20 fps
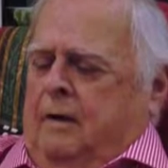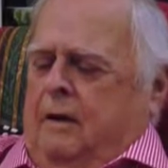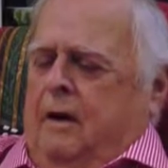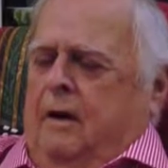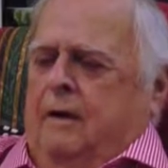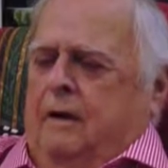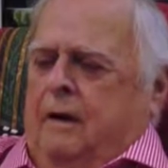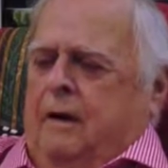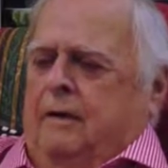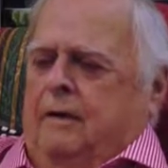
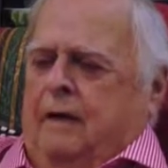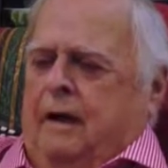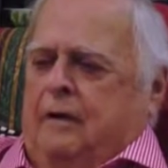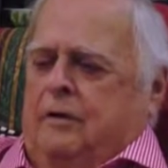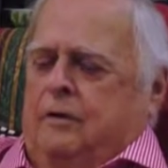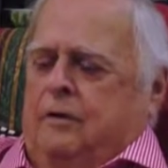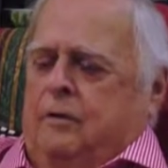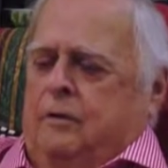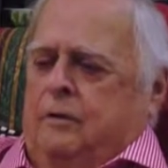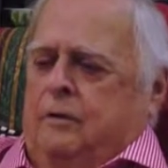uh, that
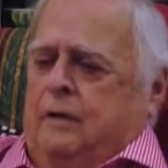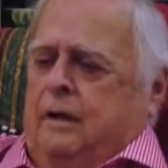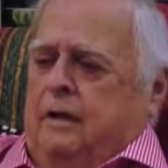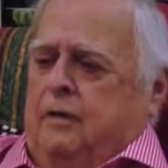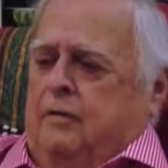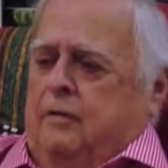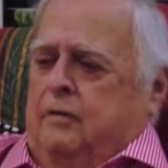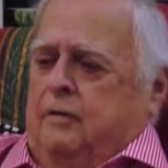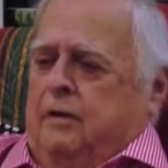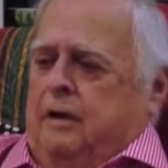too was
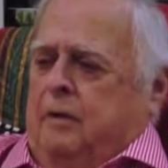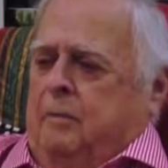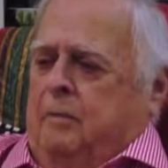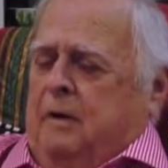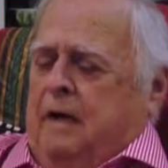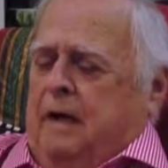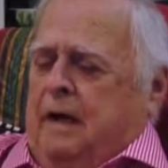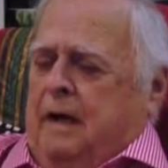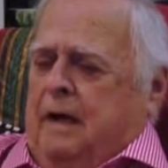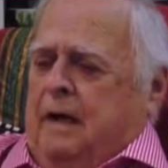interesting,
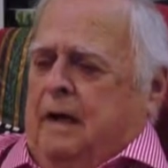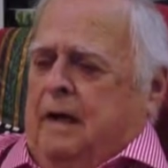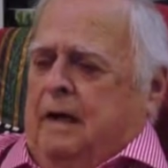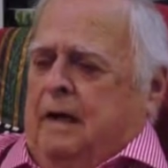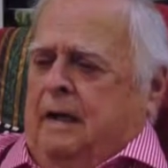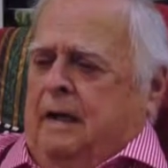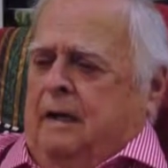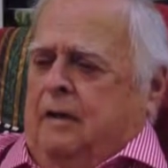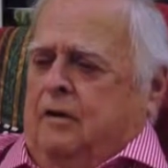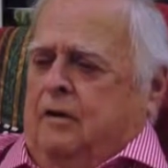but I
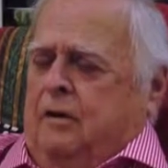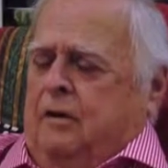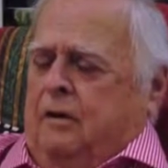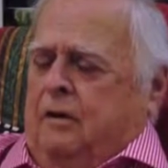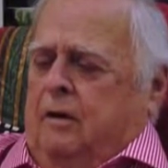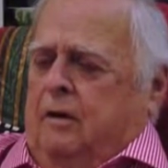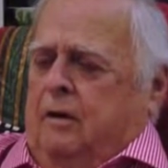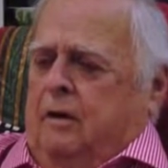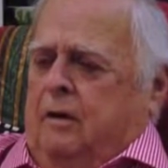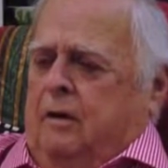got into
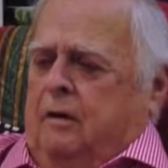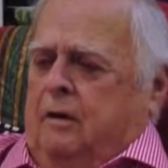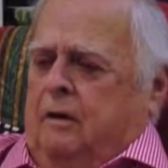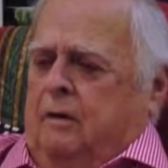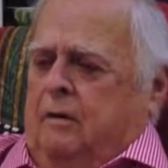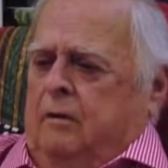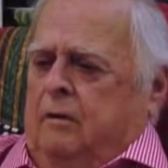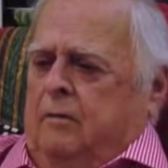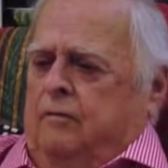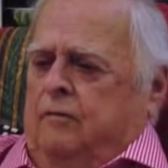the
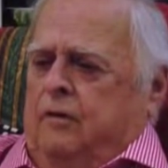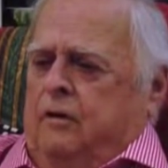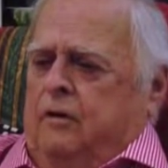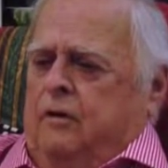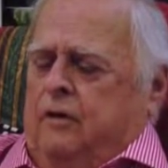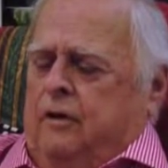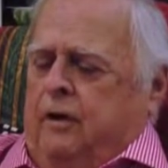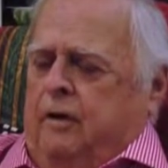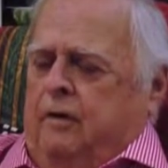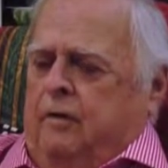
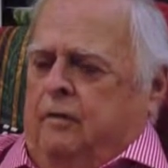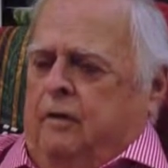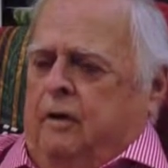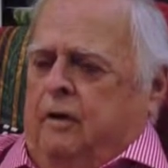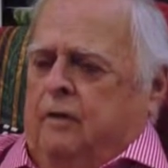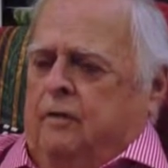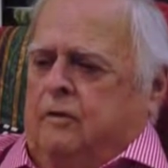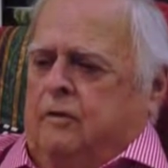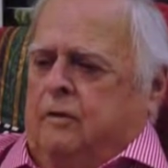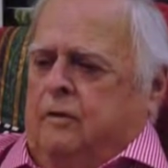first year of
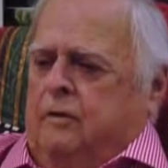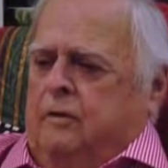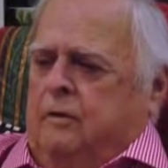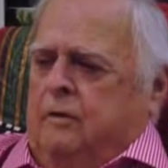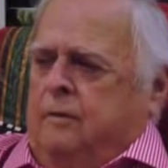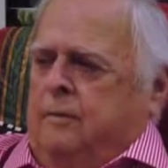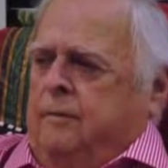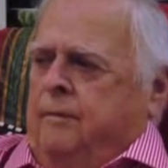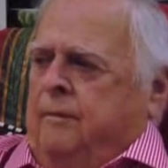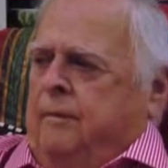law
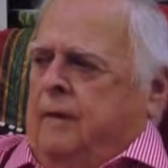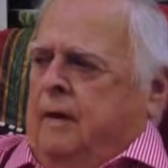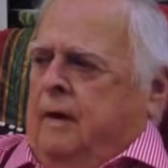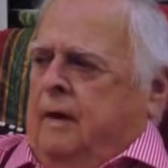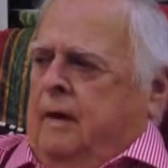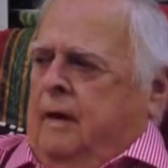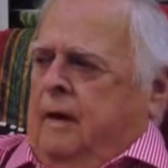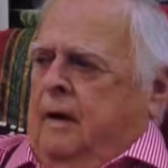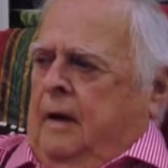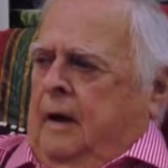school,
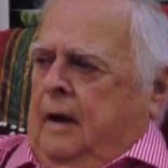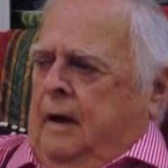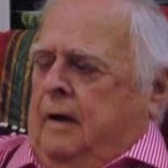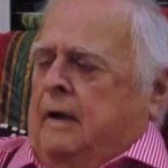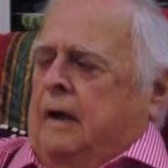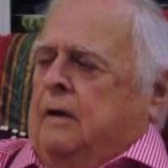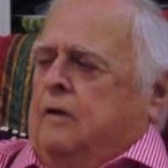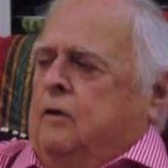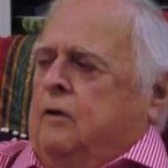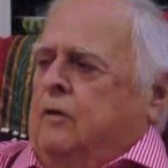and
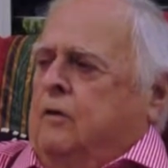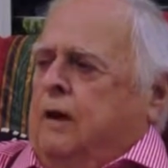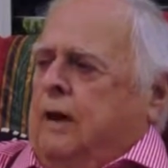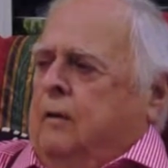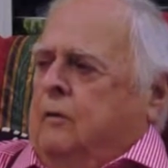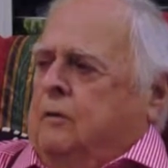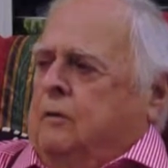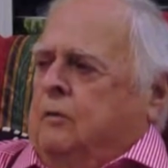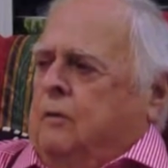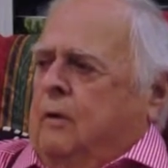I knew
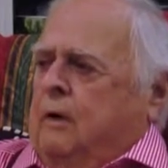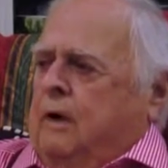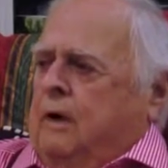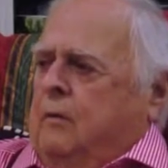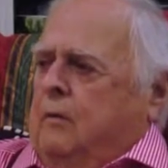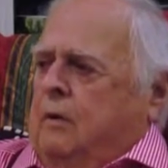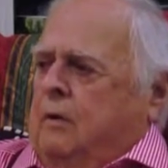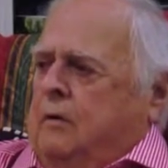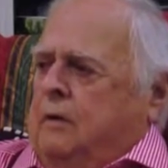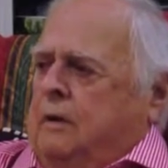that was what I
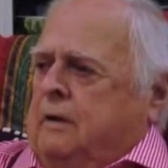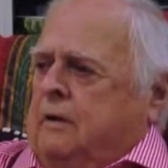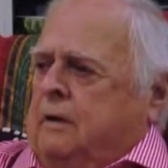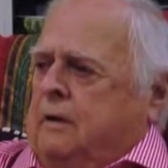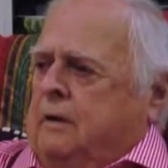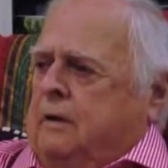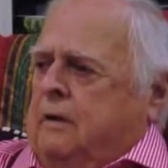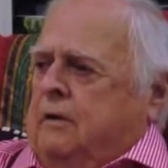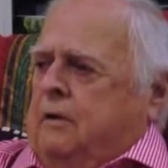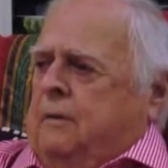wanted to
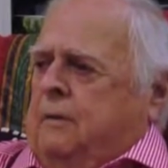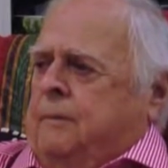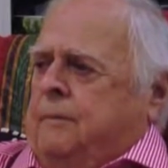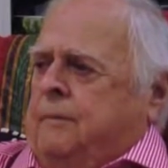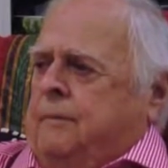do.